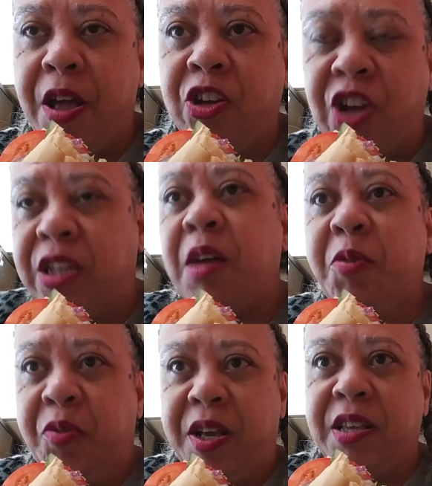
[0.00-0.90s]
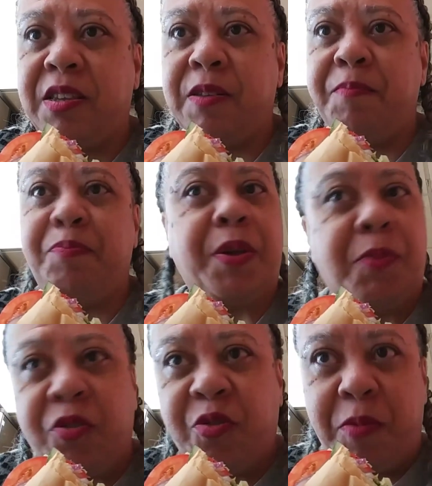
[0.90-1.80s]
Chantel Marie's, Big
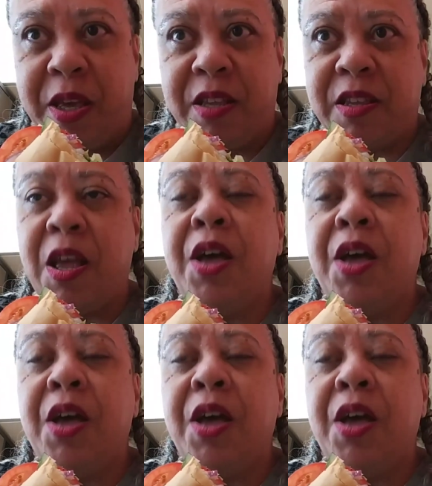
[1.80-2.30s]
Beautiful Me's